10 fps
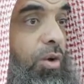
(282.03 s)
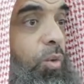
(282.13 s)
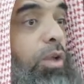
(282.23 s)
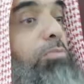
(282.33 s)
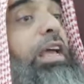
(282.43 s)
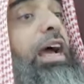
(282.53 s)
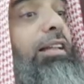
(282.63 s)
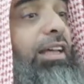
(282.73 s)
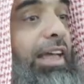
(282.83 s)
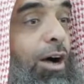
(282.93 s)
will be
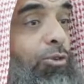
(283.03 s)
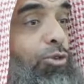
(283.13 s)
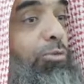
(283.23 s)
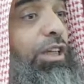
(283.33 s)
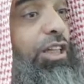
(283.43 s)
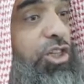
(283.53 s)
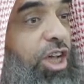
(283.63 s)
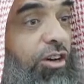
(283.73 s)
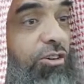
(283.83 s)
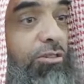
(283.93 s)
held accountable in
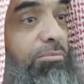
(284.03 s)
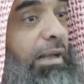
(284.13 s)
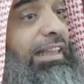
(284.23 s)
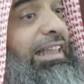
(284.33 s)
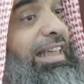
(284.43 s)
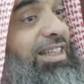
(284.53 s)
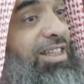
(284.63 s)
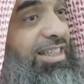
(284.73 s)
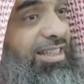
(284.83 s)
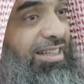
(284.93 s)
general, but
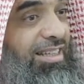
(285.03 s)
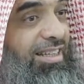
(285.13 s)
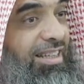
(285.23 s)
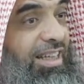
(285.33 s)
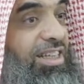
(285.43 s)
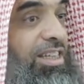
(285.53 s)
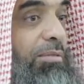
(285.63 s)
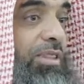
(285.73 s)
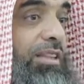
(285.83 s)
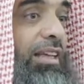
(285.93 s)
this is
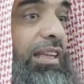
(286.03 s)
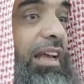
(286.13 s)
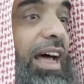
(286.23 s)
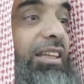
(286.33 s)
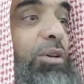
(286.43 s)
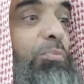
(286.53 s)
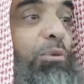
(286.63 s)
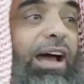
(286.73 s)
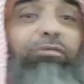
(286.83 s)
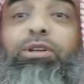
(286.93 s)
something that Allah
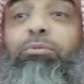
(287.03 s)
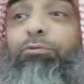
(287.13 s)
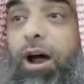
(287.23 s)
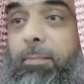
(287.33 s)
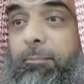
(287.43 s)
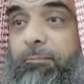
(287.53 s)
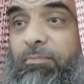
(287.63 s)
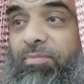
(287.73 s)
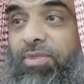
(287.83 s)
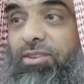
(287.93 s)
deprived him from,
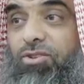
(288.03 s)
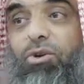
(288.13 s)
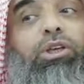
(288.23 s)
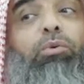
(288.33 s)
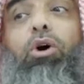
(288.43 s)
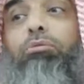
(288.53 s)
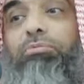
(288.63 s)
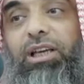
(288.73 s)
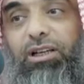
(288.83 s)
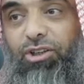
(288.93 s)
so he won't
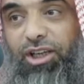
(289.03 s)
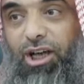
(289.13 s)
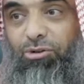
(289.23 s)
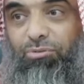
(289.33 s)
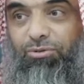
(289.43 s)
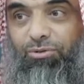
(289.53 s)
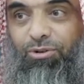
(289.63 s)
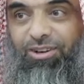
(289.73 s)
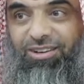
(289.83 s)
be held accountable for.